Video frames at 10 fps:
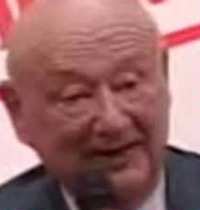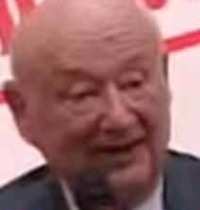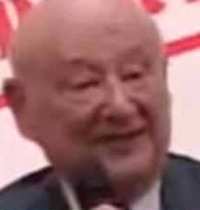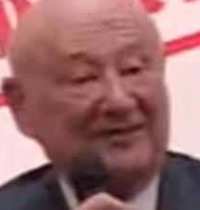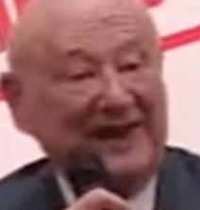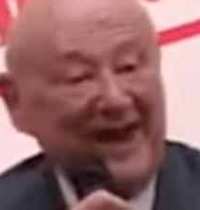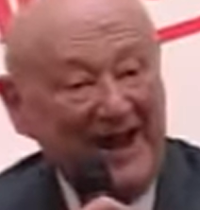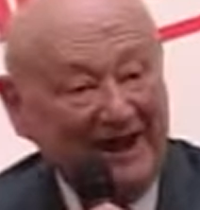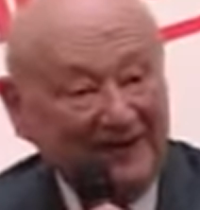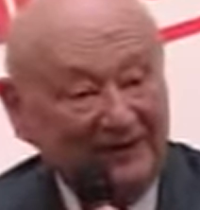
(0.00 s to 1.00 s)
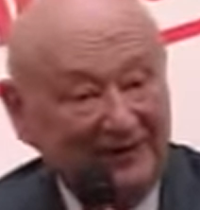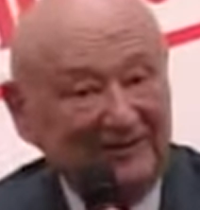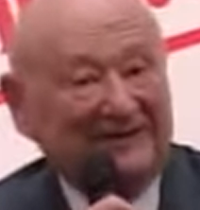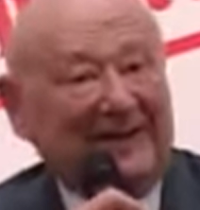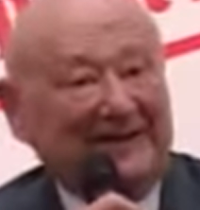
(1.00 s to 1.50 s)
And it's there,
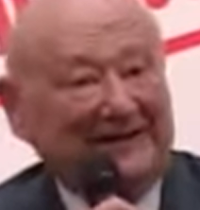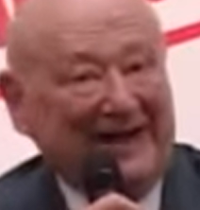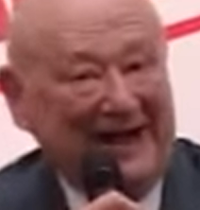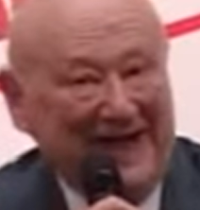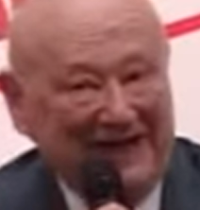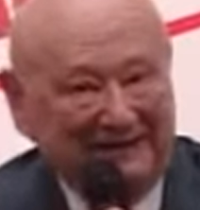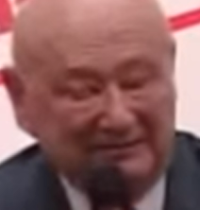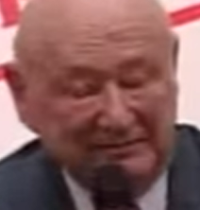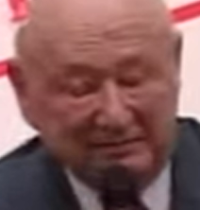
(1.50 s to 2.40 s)
and thank God.